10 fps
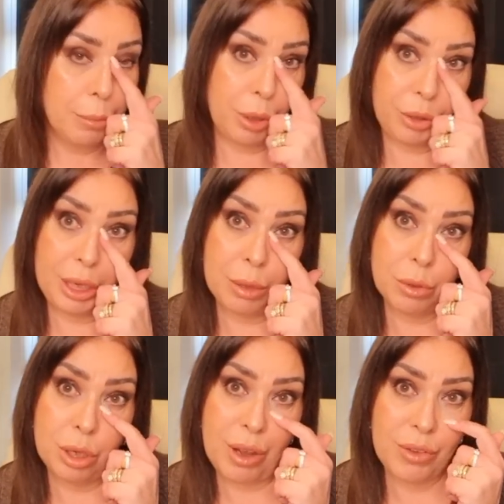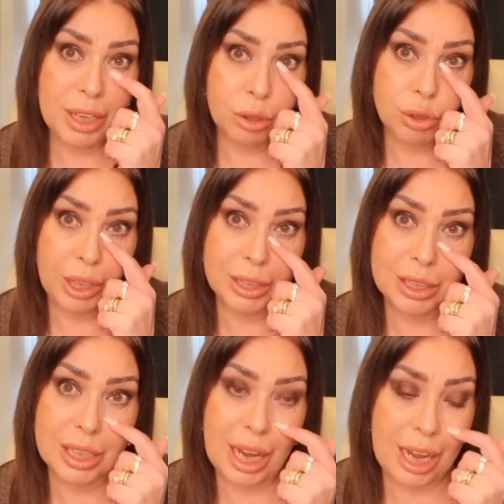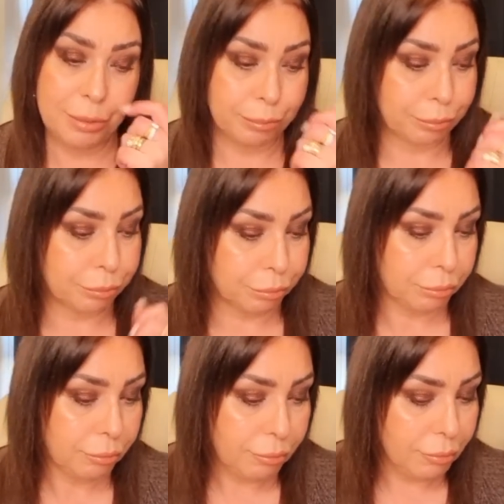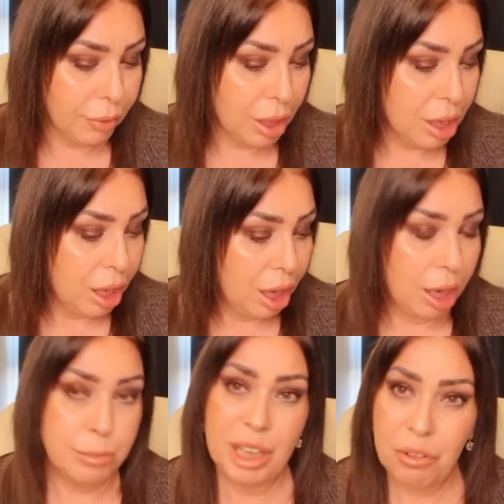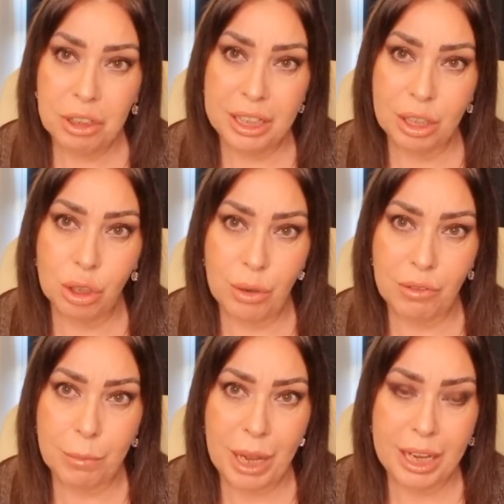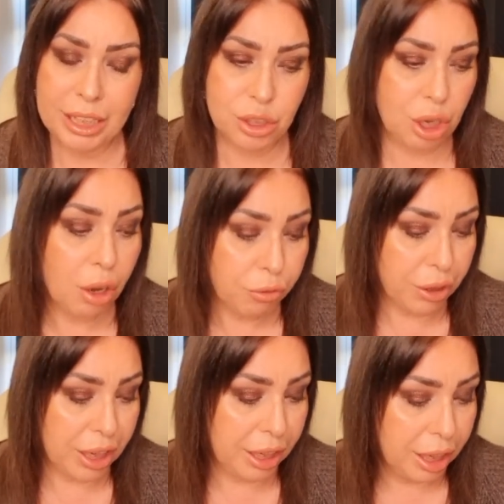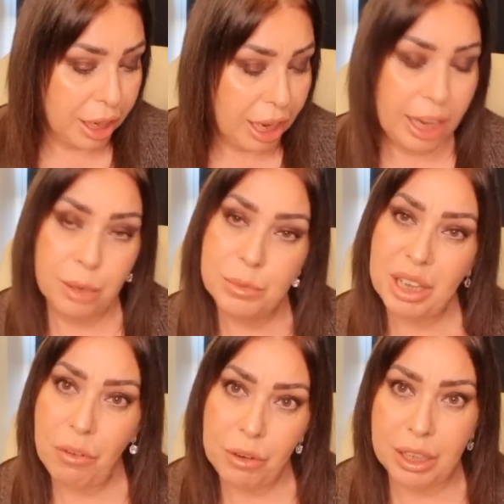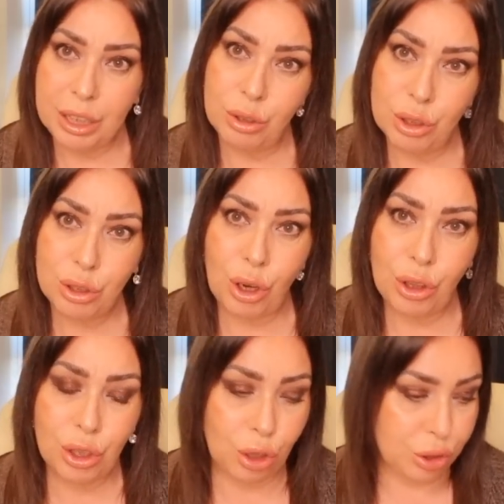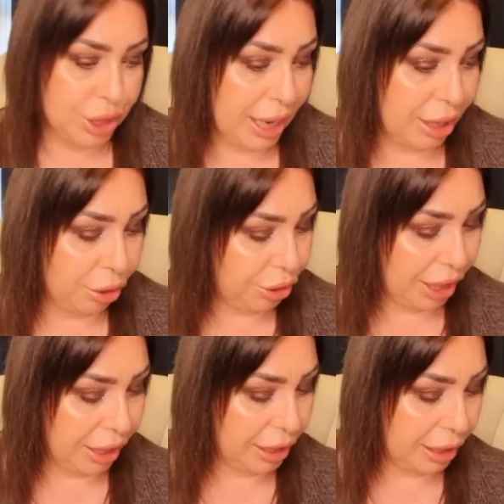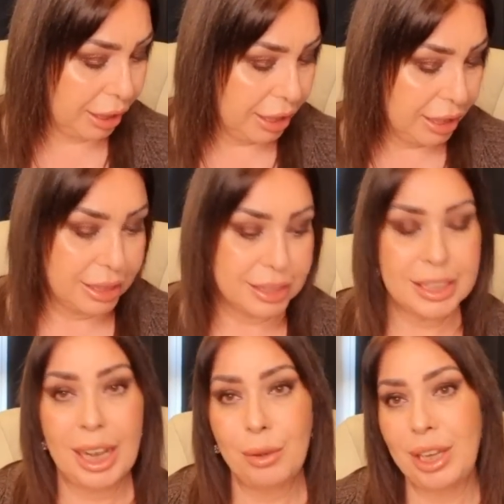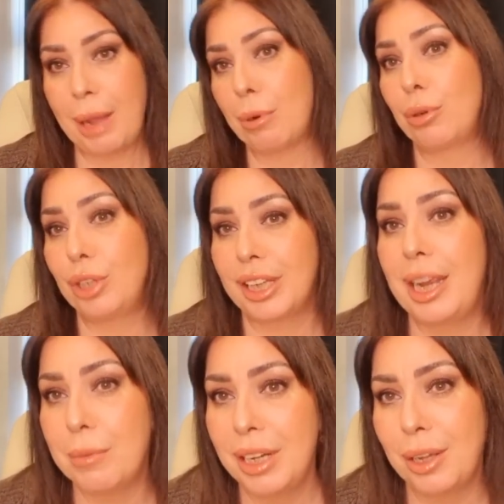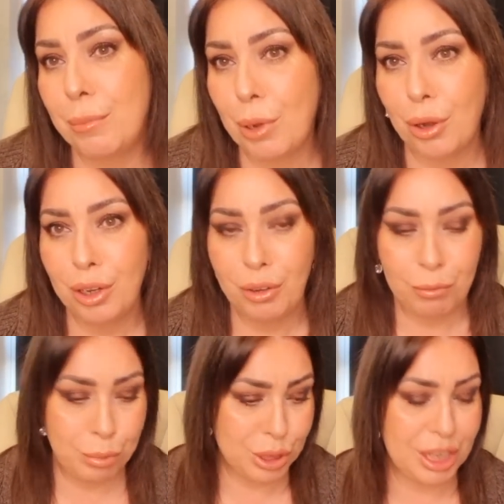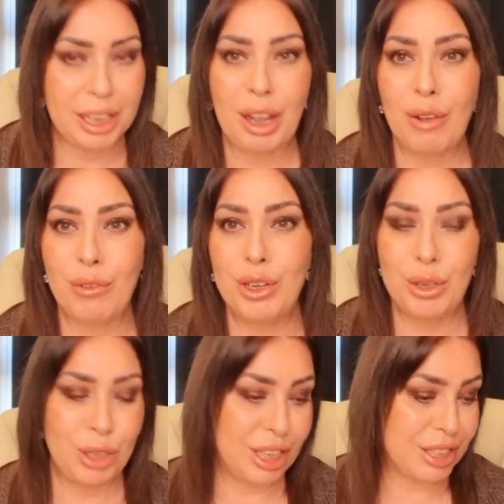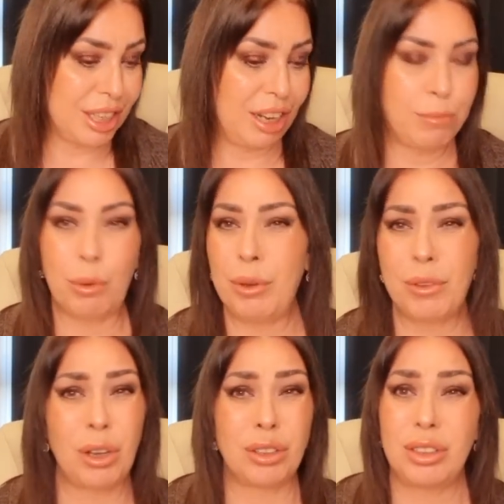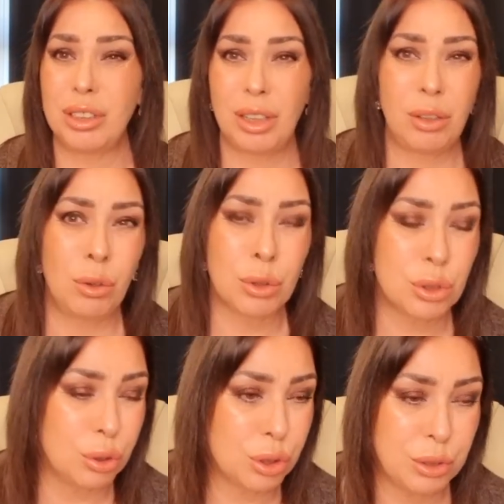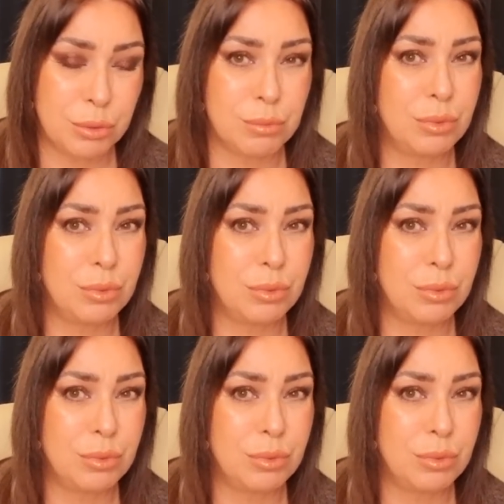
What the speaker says: But I think I'm going to have a little drink today. I'm definitely going to have a Bailey's coffee and I'm definitely going to try the cocktail, I think. So, yeah, but I'm going to keep the little bottle of Prosecco for New Year's Eve. But we've got all sorts of